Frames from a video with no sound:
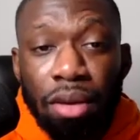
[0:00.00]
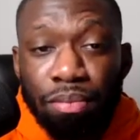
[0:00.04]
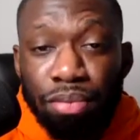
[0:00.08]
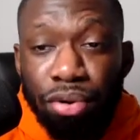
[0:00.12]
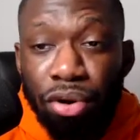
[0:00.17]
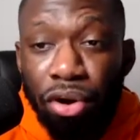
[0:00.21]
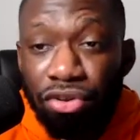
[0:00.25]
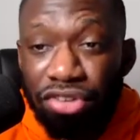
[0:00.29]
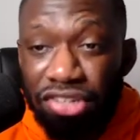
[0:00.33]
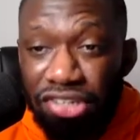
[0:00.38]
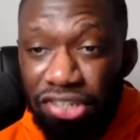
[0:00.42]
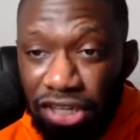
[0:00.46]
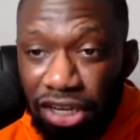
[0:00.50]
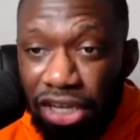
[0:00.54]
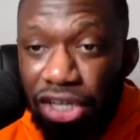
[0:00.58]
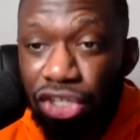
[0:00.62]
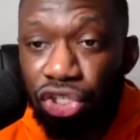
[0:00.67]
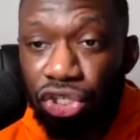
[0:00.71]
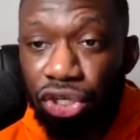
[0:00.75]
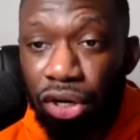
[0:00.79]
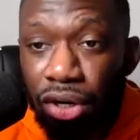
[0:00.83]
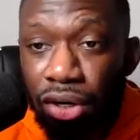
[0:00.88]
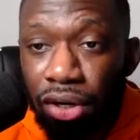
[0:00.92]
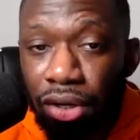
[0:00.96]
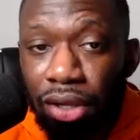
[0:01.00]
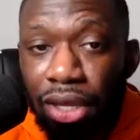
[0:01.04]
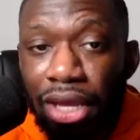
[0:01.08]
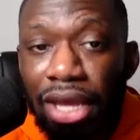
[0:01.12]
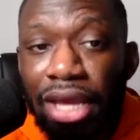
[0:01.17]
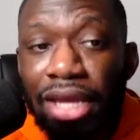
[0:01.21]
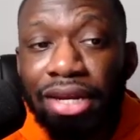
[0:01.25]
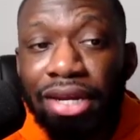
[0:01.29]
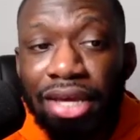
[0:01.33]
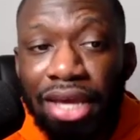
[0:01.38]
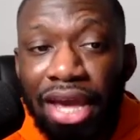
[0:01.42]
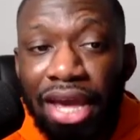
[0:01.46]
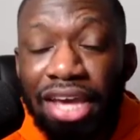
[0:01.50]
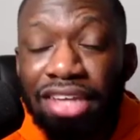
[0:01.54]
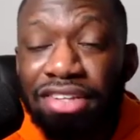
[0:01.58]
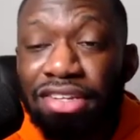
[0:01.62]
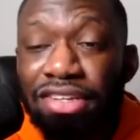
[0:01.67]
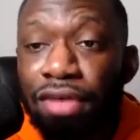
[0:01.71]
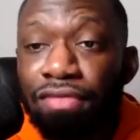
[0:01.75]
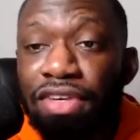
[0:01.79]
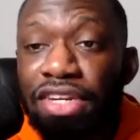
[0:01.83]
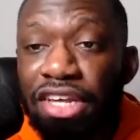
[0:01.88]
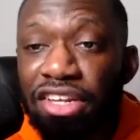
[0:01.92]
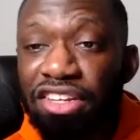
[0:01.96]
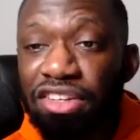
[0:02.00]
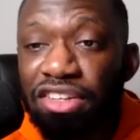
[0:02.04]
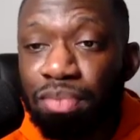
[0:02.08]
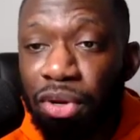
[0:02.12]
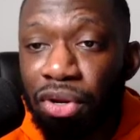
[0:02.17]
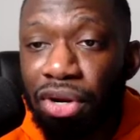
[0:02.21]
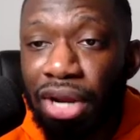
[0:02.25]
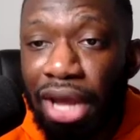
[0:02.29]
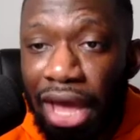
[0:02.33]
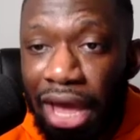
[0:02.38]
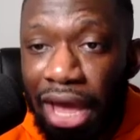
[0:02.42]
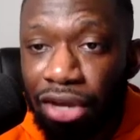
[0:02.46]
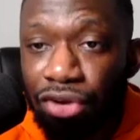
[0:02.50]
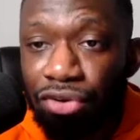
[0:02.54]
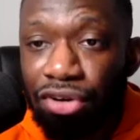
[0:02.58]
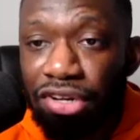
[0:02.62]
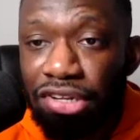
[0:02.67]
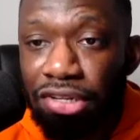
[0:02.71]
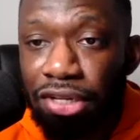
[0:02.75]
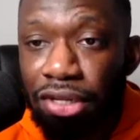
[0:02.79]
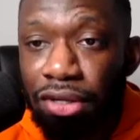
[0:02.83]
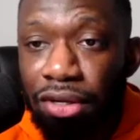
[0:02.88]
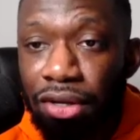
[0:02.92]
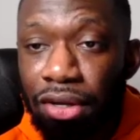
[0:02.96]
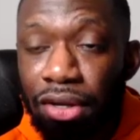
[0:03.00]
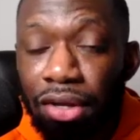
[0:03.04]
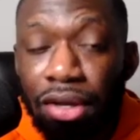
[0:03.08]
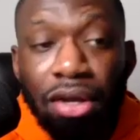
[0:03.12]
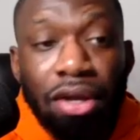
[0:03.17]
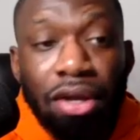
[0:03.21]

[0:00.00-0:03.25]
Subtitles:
Procedure in case of disputed accuracy.